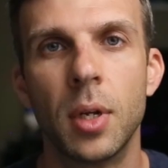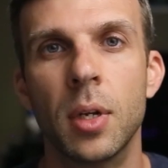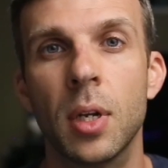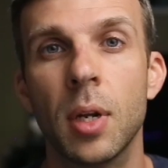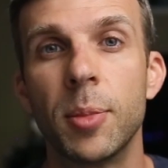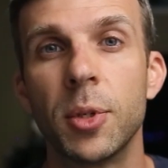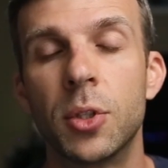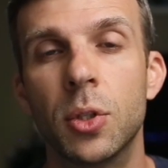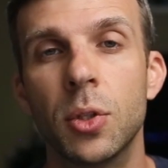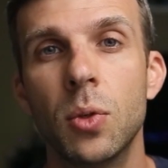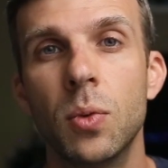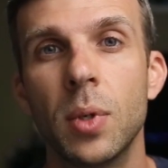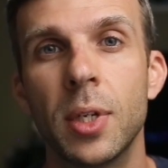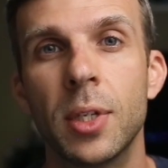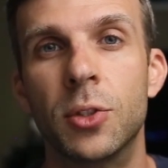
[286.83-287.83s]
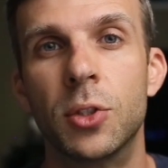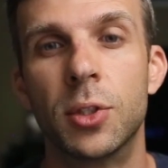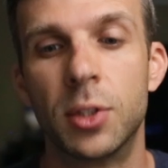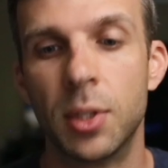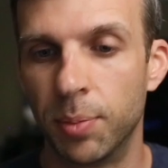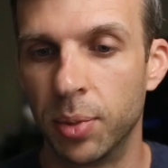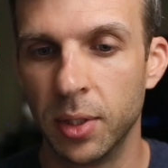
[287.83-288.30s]
Number two is
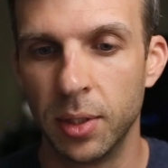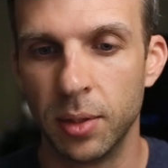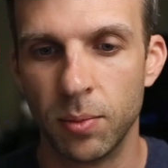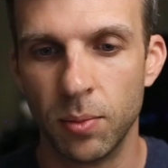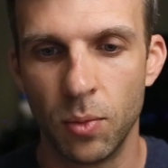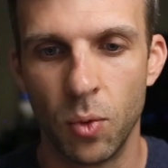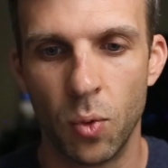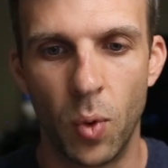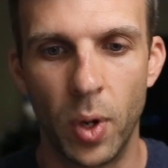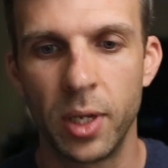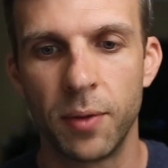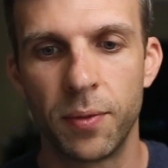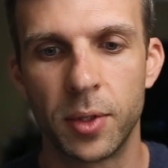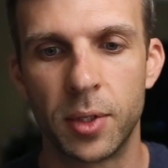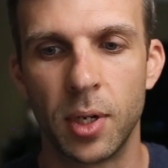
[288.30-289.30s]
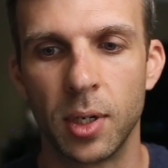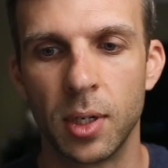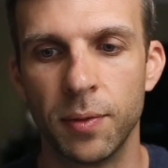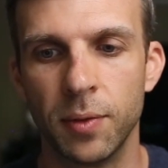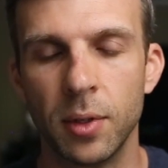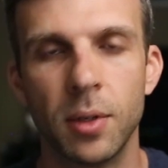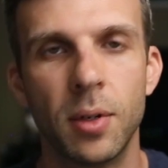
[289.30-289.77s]
just simply wedding
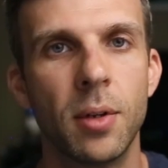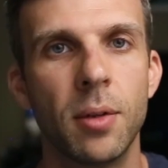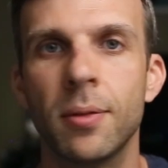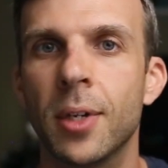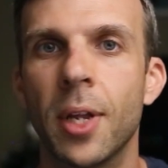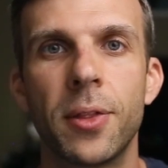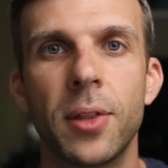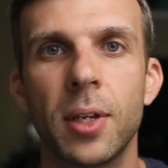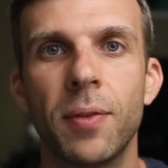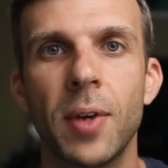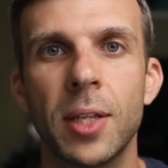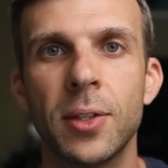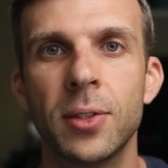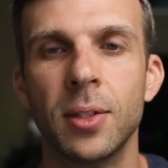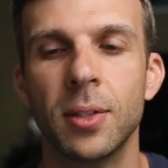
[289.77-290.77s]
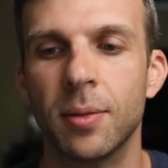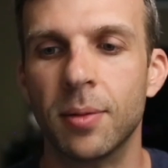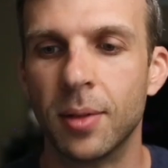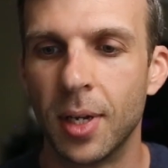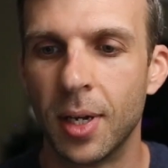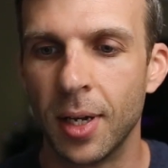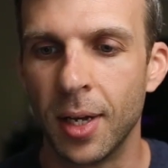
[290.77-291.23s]
photographer. Nothing fancy.
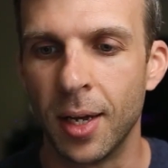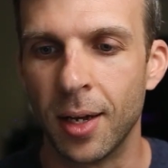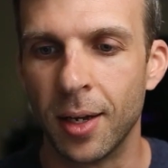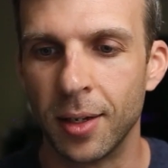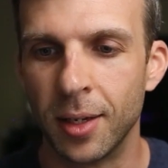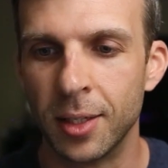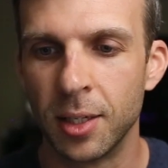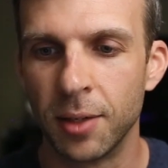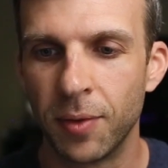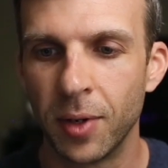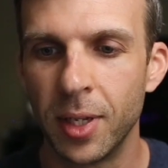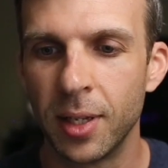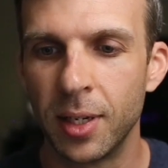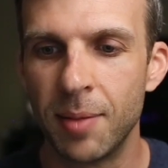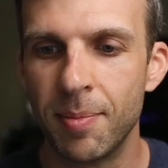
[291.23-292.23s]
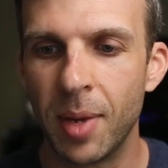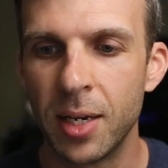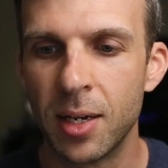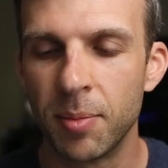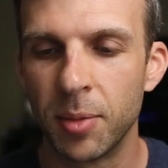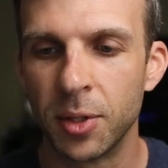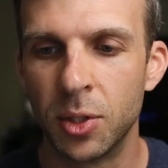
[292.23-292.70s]
Isn't it funny that he made
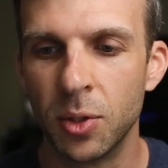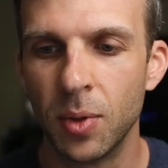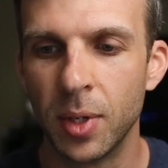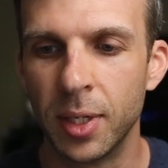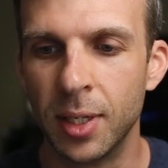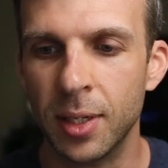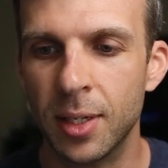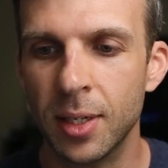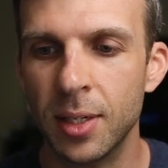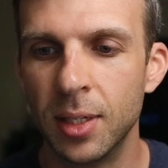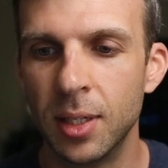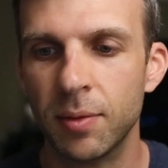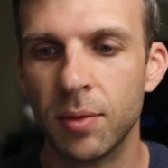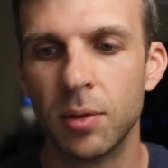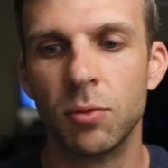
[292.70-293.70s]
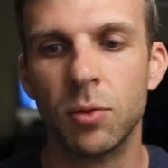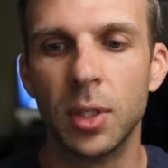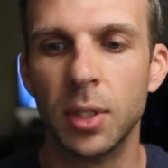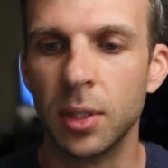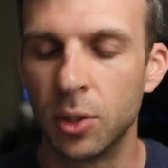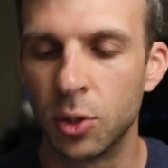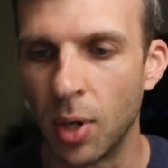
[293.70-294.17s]
number two and he didn't even
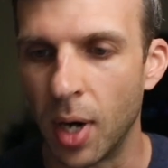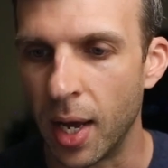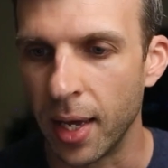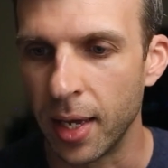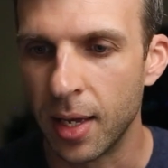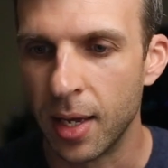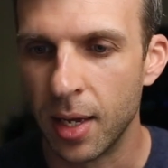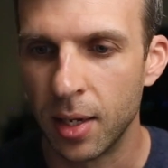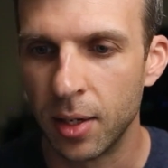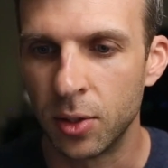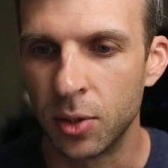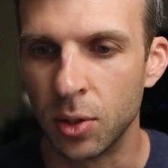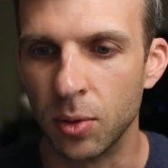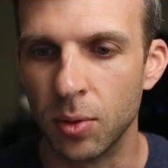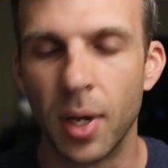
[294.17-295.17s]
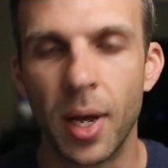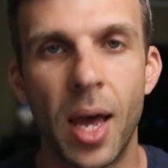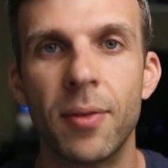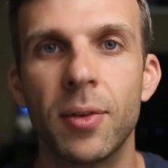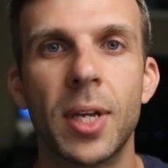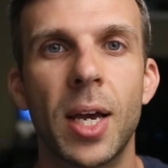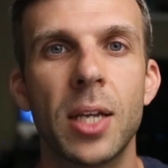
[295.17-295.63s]
really try to
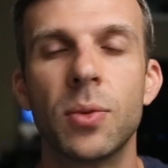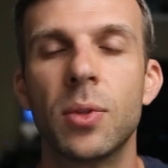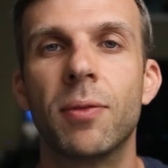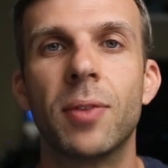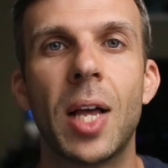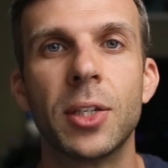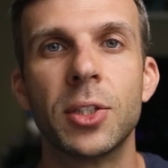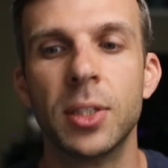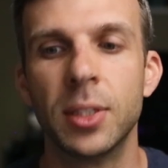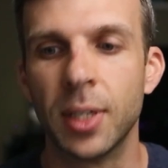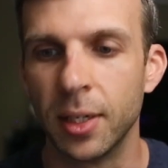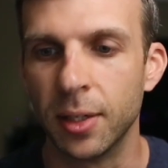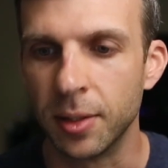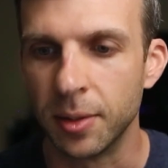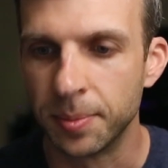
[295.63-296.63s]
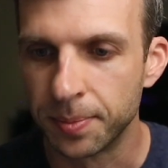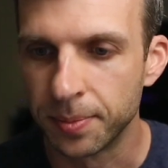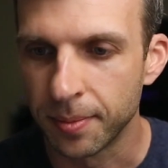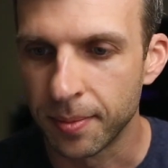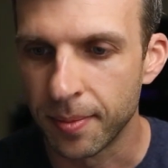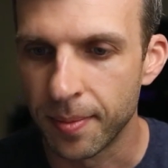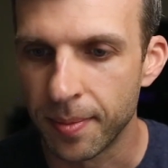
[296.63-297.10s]
advertise with a flashy title?
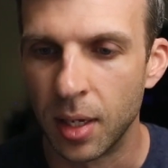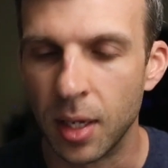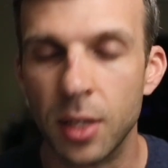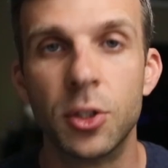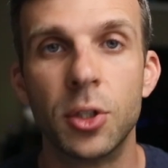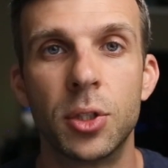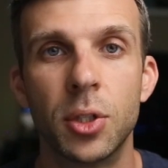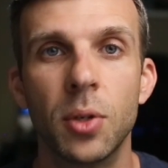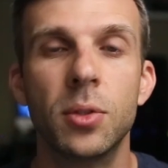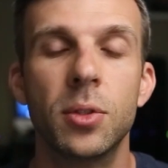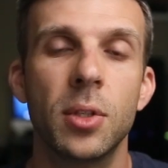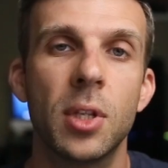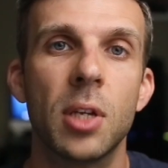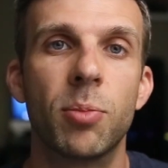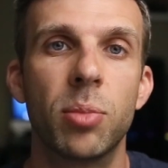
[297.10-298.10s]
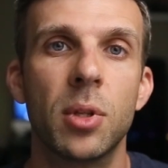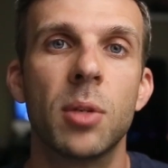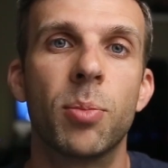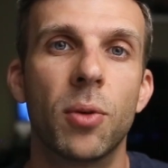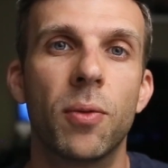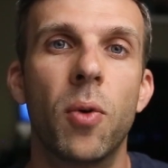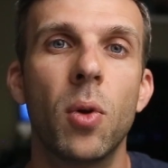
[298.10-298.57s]
It just shows you that the
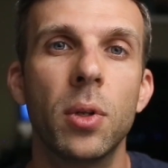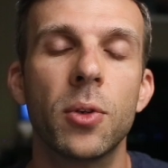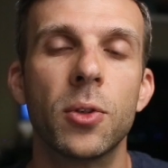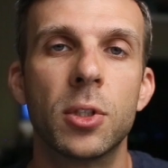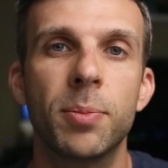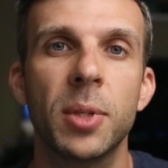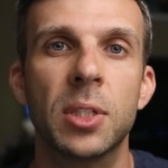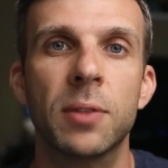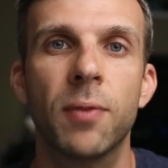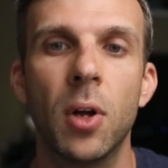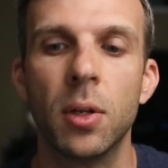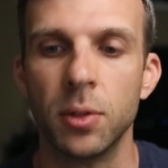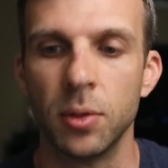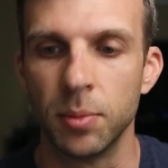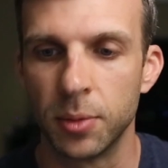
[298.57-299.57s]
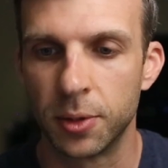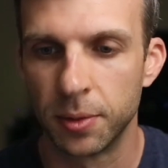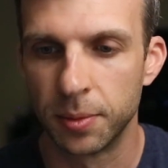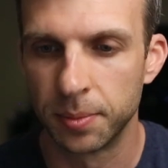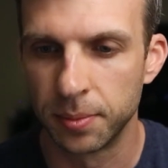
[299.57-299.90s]
portfolio speaks volumes.